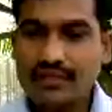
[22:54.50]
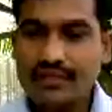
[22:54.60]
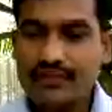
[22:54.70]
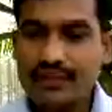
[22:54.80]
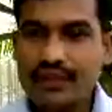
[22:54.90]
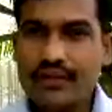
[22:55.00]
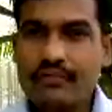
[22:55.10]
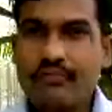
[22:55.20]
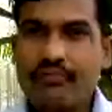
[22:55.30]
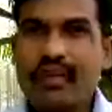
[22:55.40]
If
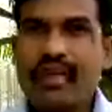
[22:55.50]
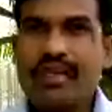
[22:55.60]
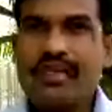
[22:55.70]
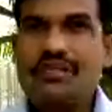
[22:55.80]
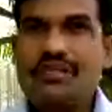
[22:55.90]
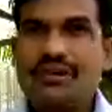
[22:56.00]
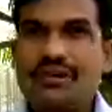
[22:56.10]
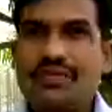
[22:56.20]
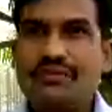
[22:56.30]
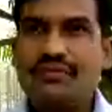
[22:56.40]
millions
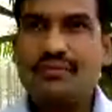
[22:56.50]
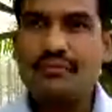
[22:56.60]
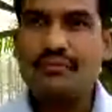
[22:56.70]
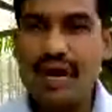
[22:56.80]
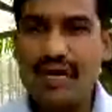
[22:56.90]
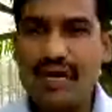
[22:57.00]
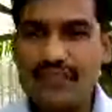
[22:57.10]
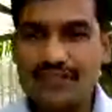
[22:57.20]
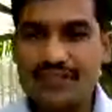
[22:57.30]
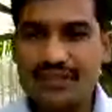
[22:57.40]
of
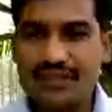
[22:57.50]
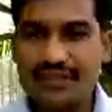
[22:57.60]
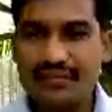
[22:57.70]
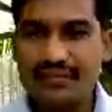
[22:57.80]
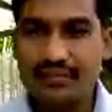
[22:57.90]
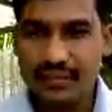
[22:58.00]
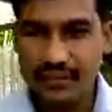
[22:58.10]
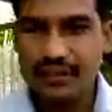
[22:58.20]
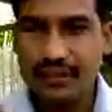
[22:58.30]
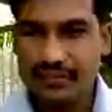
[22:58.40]
minds,
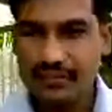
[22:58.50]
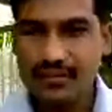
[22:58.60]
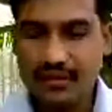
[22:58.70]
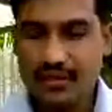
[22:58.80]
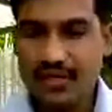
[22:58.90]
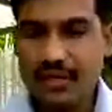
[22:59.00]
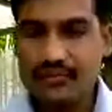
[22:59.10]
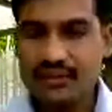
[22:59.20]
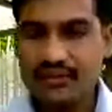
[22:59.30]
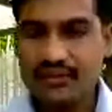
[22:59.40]
in Dr.
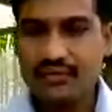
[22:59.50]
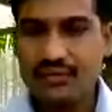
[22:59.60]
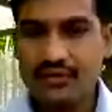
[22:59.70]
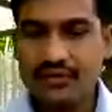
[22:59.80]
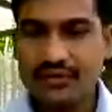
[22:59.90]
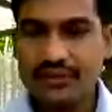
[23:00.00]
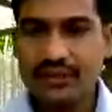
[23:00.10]
Kalam's words,